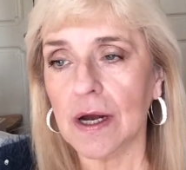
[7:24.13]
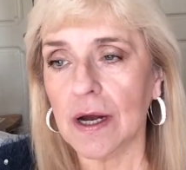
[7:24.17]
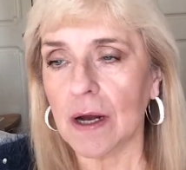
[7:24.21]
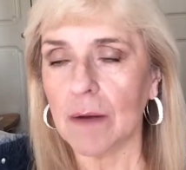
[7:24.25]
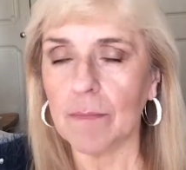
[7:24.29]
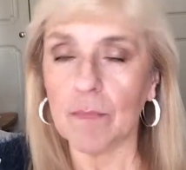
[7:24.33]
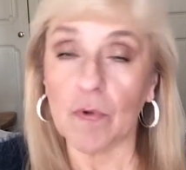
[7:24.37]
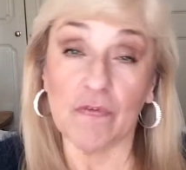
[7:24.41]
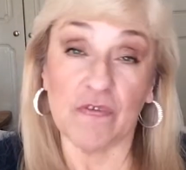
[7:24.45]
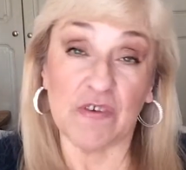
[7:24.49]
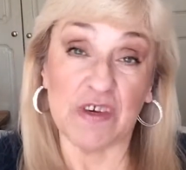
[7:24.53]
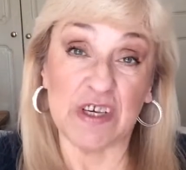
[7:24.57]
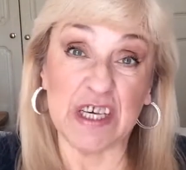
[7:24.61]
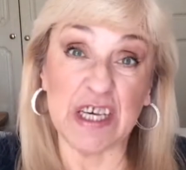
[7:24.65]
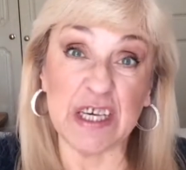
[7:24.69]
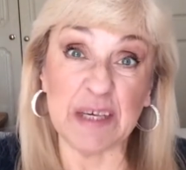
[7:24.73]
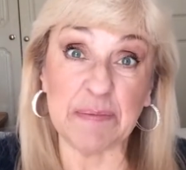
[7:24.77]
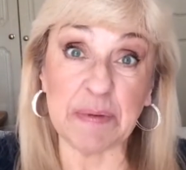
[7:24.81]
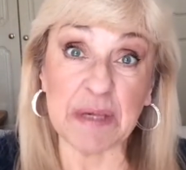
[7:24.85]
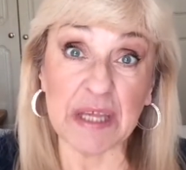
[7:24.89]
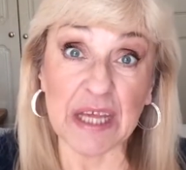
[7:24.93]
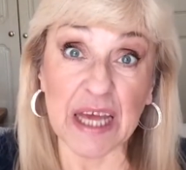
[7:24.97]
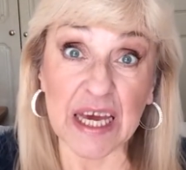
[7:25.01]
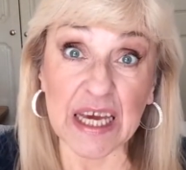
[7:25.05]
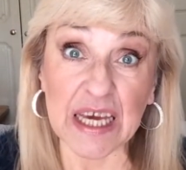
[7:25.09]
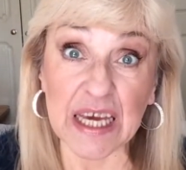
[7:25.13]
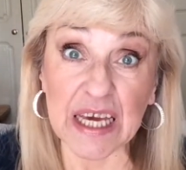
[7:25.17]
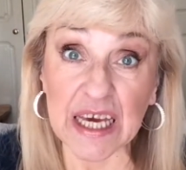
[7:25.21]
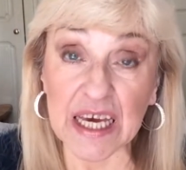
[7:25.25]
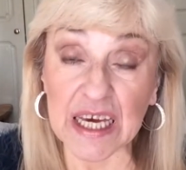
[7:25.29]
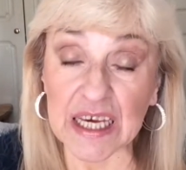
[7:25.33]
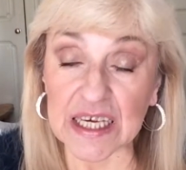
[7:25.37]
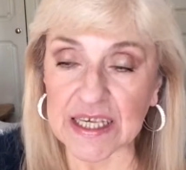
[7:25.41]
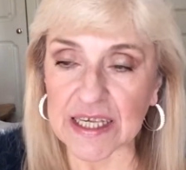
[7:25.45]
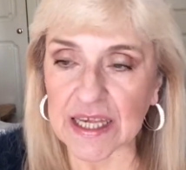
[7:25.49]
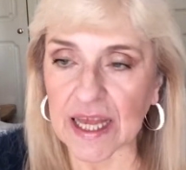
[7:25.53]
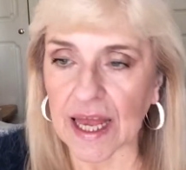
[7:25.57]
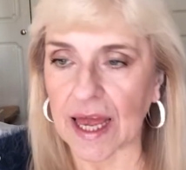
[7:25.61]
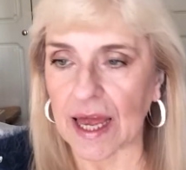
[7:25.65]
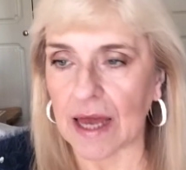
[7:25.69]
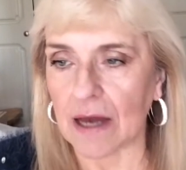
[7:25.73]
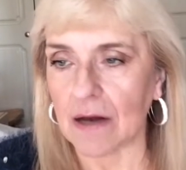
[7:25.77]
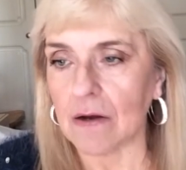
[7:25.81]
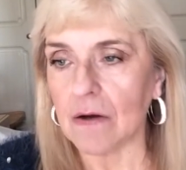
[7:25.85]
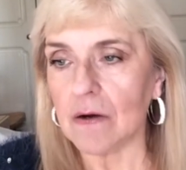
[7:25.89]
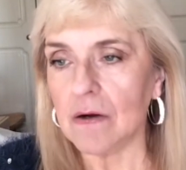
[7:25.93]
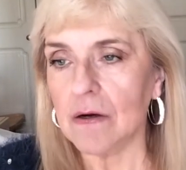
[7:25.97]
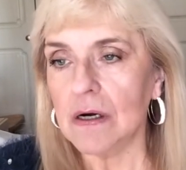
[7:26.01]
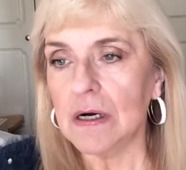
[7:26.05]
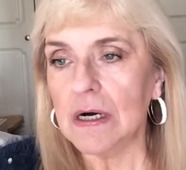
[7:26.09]
Obviously, it's been there years
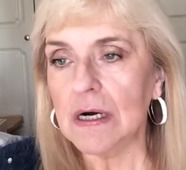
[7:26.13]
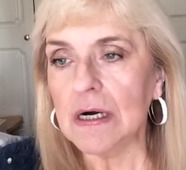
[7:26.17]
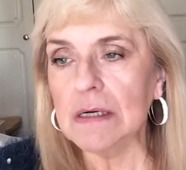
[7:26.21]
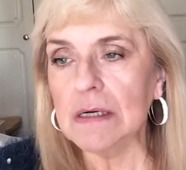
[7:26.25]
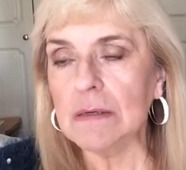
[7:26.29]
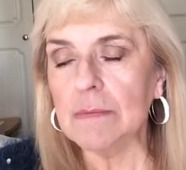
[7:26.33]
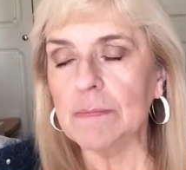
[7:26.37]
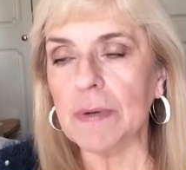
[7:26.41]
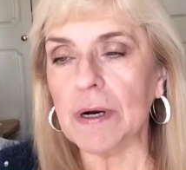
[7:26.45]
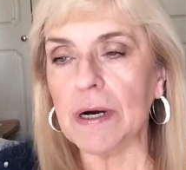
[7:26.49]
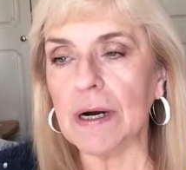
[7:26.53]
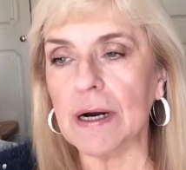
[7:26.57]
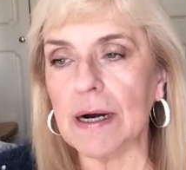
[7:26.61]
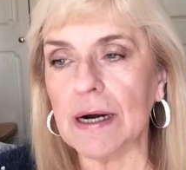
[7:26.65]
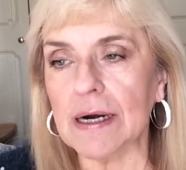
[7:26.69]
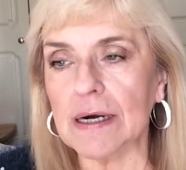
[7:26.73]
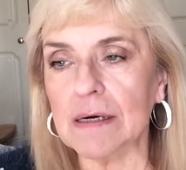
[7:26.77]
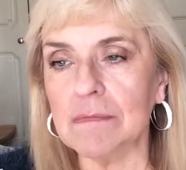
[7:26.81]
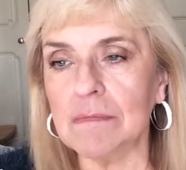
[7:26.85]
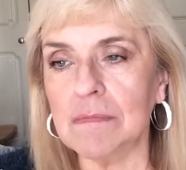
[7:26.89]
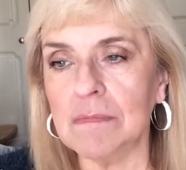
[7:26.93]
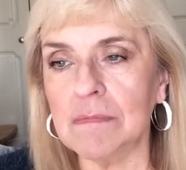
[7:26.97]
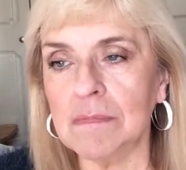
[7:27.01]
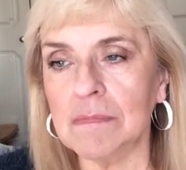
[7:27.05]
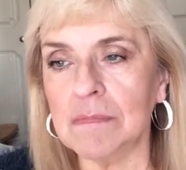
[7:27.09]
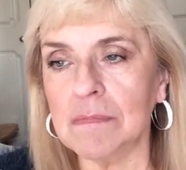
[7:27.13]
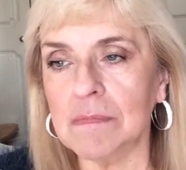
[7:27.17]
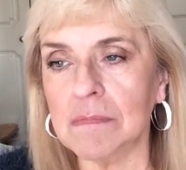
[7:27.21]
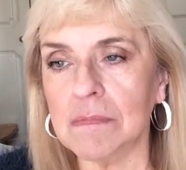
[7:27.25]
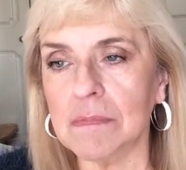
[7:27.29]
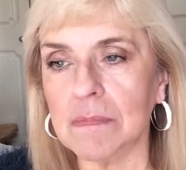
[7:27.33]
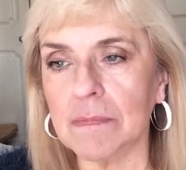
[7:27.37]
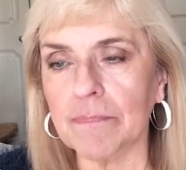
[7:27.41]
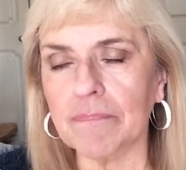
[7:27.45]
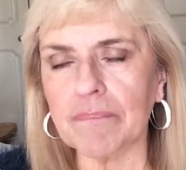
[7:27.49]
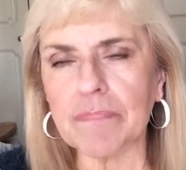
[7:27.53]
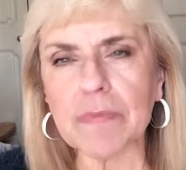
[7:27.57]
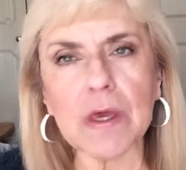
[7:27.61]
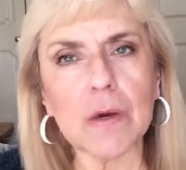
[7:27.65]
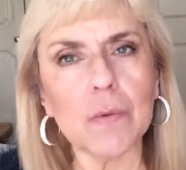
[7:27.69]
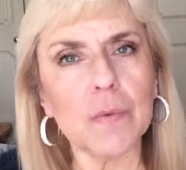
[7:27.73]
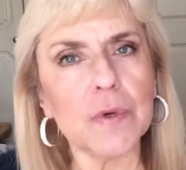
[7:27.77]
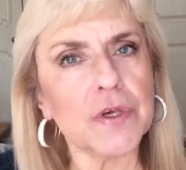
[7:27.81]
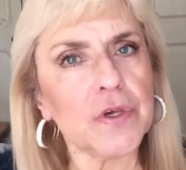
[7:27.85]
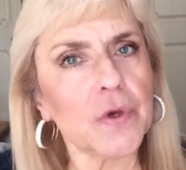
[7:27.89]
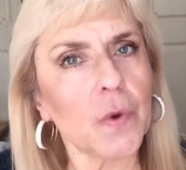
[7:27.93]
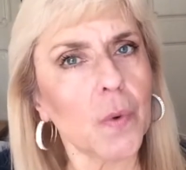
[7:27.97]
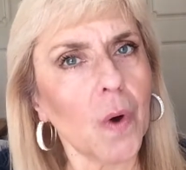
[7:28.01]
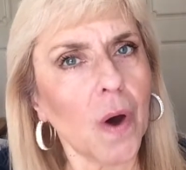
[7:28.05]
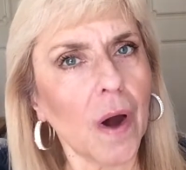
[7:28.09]
now, but it
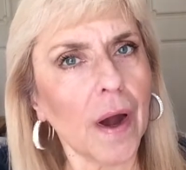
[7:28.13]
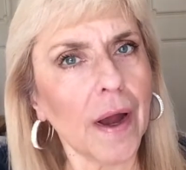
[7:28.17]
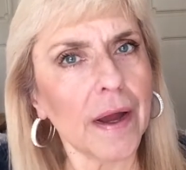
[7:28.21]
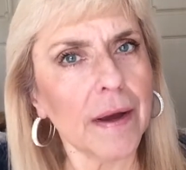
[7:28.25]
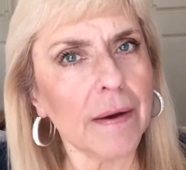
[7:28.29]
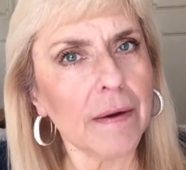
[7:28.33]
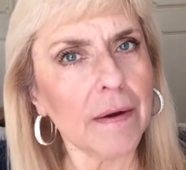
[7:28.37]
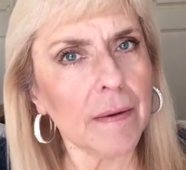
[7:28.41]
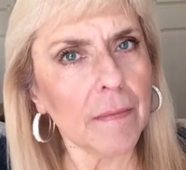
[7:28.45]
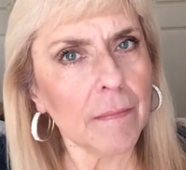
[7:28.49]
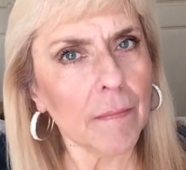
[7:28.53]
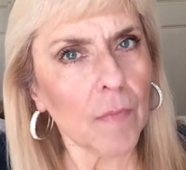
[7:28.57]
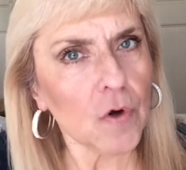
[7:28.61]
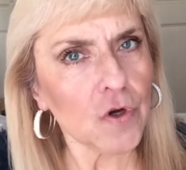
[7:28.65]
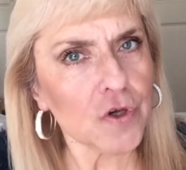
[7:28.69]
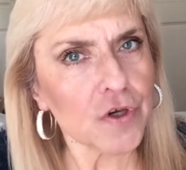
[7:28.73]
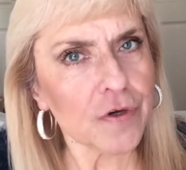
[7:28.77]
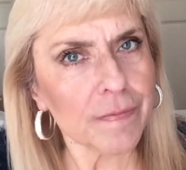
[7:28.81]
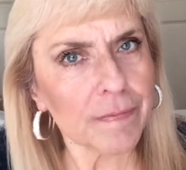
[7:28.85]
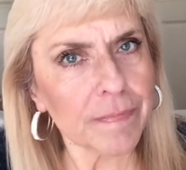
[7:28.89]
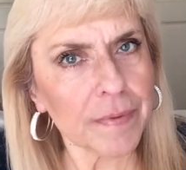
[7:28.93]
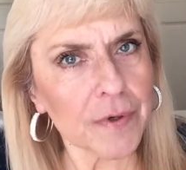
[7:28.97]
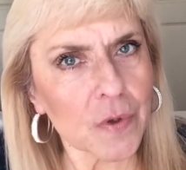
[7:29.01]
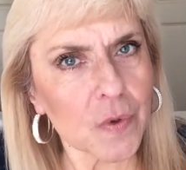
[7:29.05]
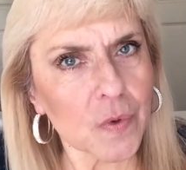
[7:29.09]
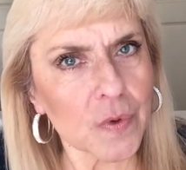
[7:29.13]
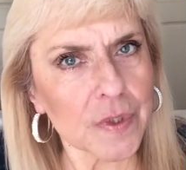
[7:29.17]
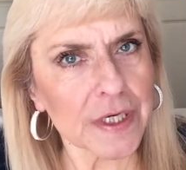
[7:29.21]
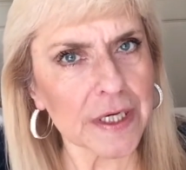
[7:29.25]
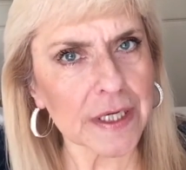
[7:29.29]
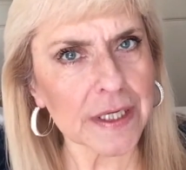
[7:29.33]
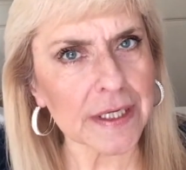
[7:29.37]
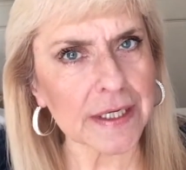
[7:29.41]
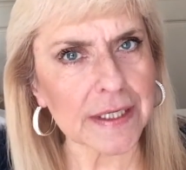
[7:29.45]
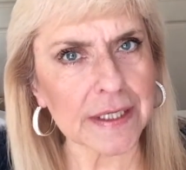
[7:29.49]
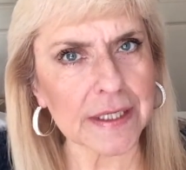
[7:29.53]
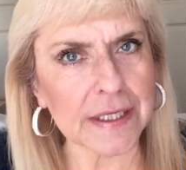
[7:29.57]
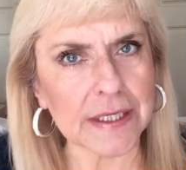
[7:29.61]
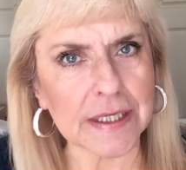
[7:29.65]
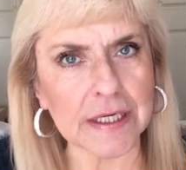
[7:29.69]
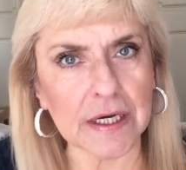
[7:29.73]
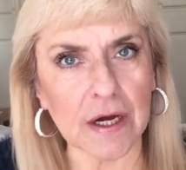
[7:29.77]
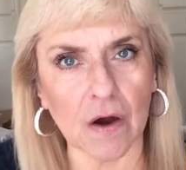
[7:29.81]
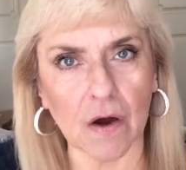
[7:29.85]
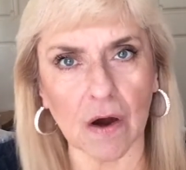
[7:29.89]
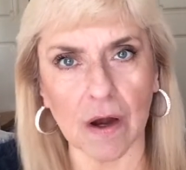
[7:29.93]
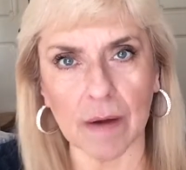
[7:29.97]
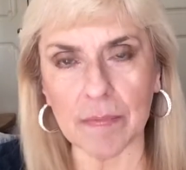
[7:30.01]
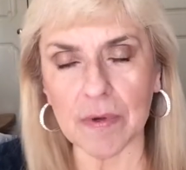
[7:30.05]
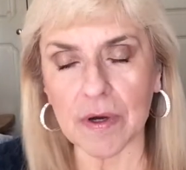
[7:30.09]
was quite a modern building at the
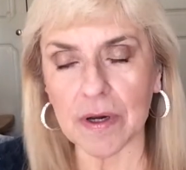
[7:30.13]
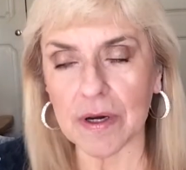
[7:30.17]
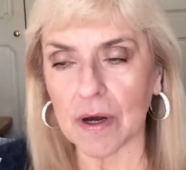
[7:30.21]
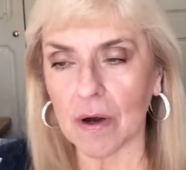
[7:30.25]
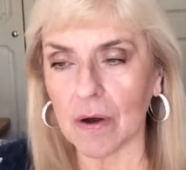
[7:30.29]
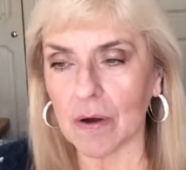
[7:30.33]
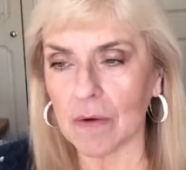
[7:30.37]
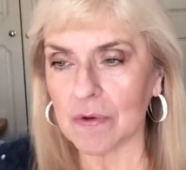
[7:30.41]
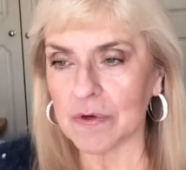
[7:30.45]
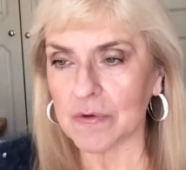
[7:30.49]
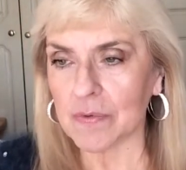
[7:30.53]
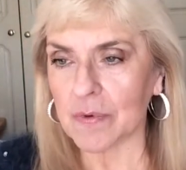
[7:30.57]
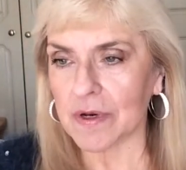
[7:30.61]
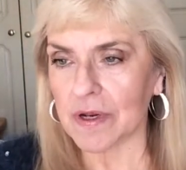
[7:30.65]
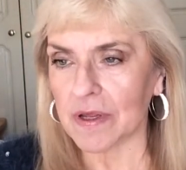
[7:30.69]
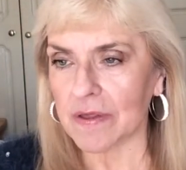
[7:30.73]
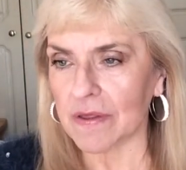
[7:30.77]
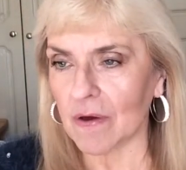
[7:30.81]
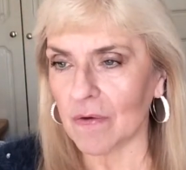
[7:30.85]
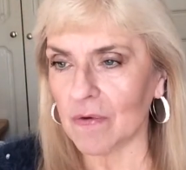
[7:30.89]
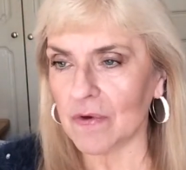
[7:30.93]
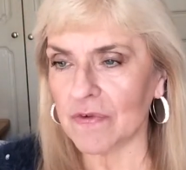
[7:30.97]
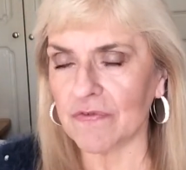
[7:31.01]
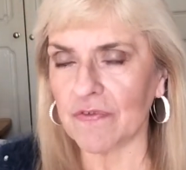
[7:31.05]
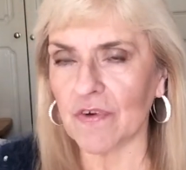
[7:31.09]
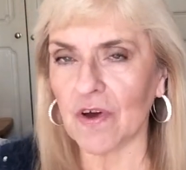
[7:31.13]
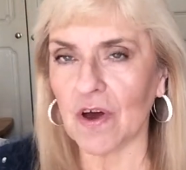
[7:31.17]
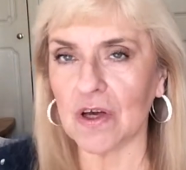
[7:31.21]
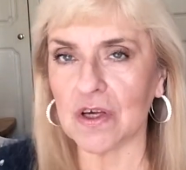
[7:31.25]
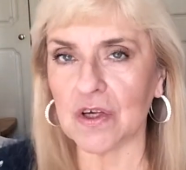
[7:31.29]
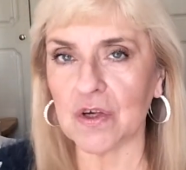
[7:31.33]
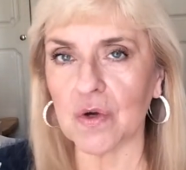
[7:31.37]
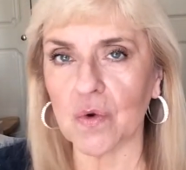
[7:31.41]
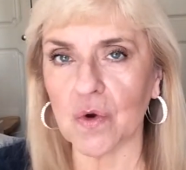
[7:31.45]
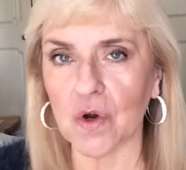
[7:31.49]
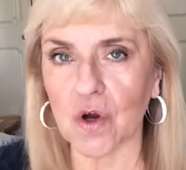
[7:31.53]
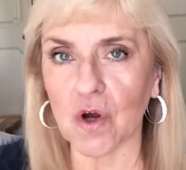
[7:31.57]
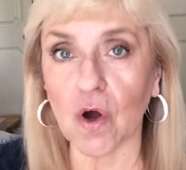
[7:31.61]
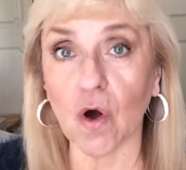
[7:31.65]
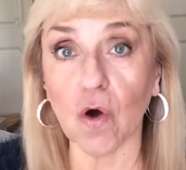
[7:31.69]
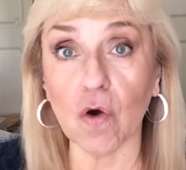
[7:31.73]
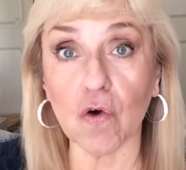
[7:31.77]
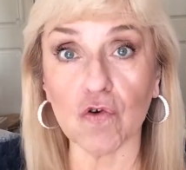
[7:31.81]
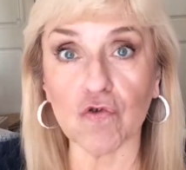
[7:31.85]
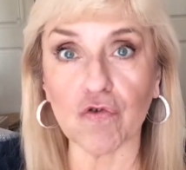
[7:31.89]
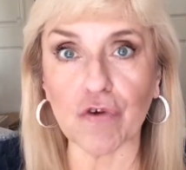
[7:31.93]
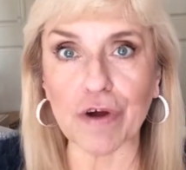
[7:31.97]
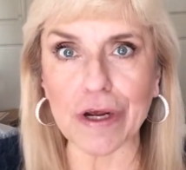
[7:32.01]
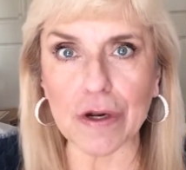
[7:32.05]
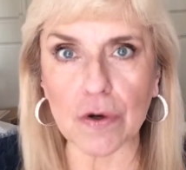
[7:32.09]
time. You know, it was one of those first sort of
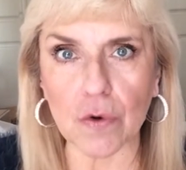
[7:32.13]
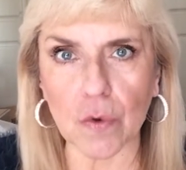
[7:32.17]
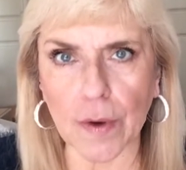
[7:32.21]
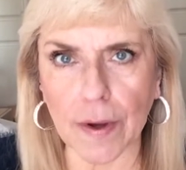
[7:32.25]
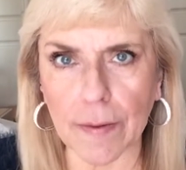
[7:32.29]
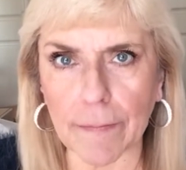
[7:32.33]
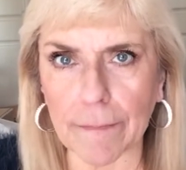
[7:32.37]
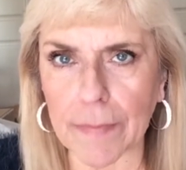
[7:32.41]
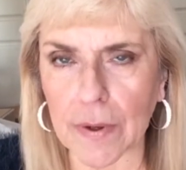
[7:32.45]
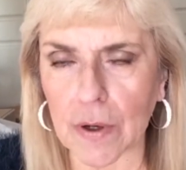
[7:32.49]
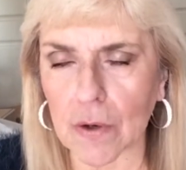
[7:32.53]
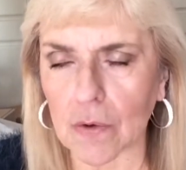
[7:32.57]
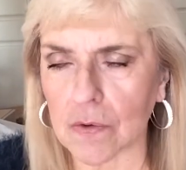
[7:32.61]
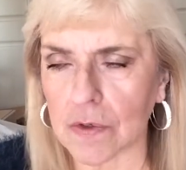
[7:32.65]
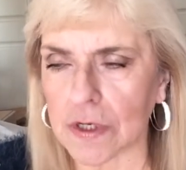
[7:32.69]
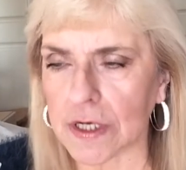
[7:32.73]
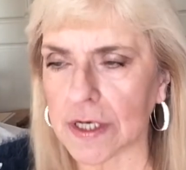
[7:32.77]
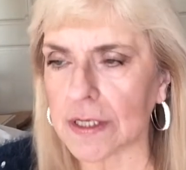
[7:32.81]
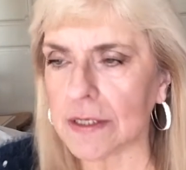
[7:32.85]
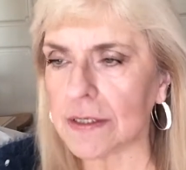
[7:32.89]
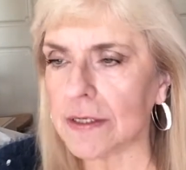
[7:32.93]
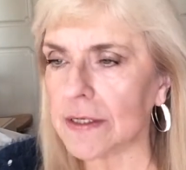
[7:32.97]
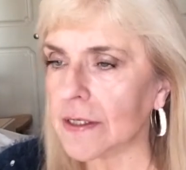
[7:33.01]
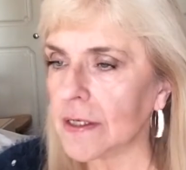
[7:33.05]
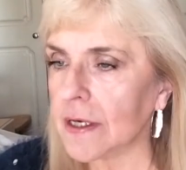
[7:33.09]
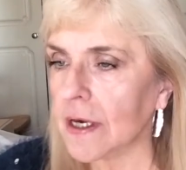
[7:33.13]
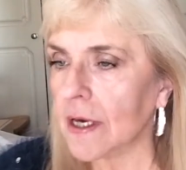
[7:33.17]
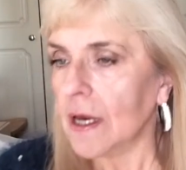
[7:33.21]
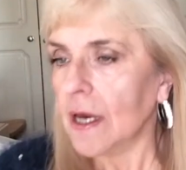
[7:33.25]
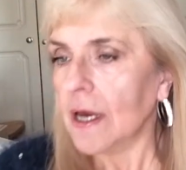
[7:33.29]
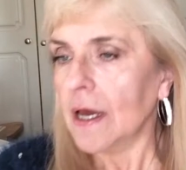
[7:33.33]
concrete-looking buildings.